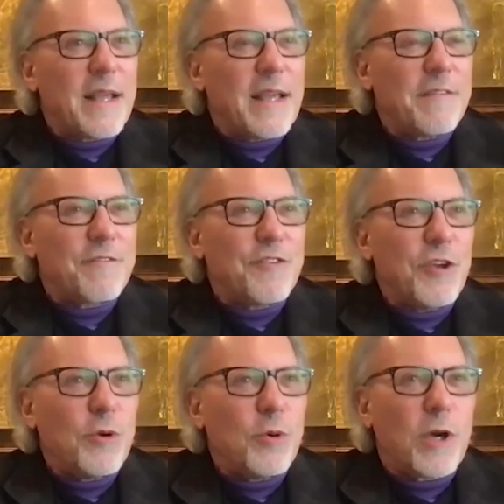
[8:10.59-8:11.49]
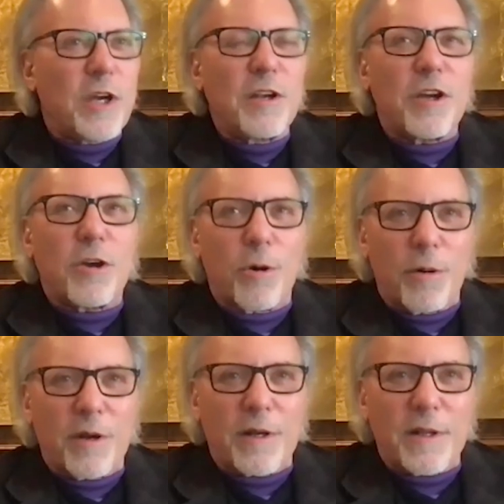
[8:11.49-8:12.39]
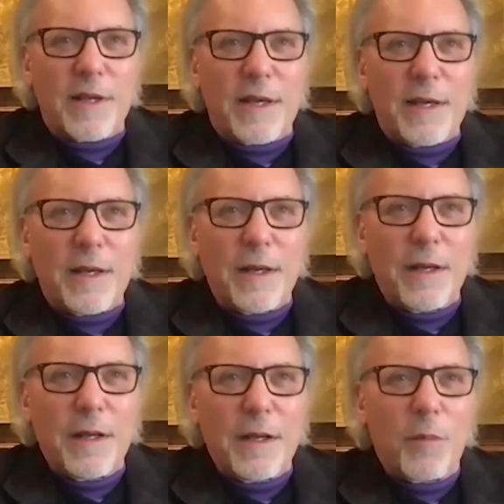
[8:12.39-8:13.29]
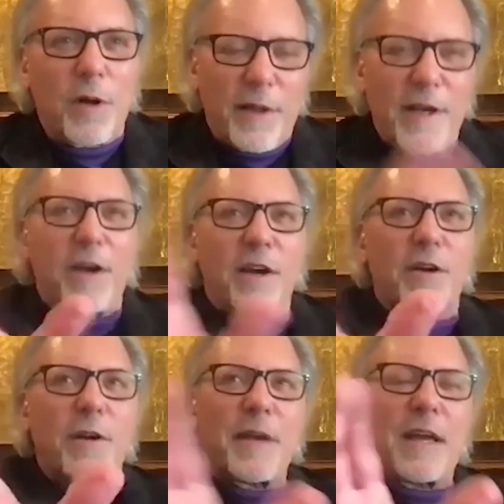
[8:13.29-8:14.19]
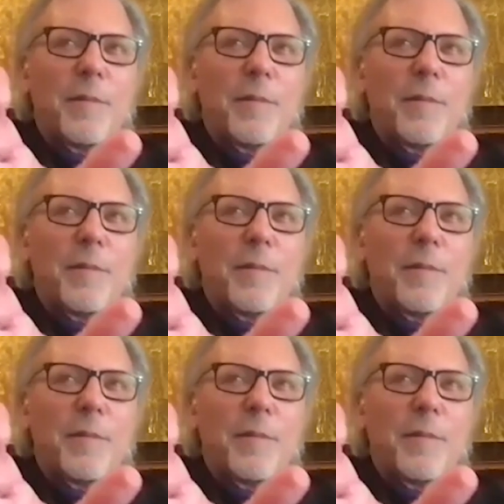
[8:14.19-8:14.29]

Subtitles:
if you concurrently, well, here, let